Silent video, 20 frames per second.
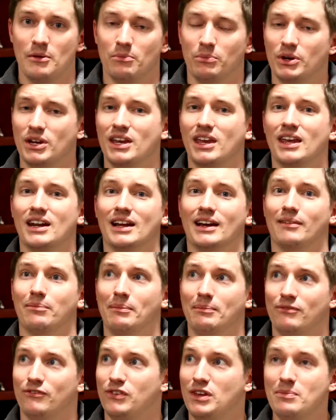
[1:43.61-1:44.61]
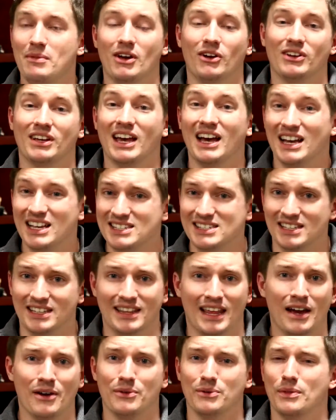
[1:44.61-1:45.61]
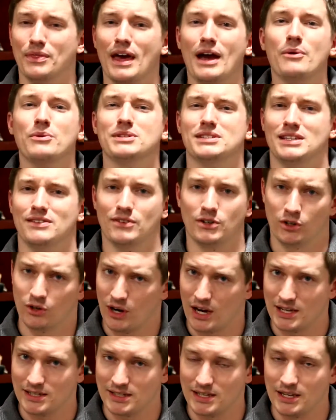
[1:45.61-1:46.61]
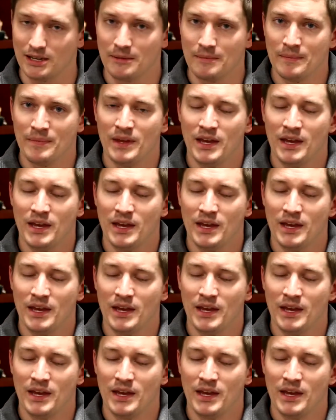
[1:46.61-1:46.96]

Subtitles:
Bringing in a female cousin, that was even crazy.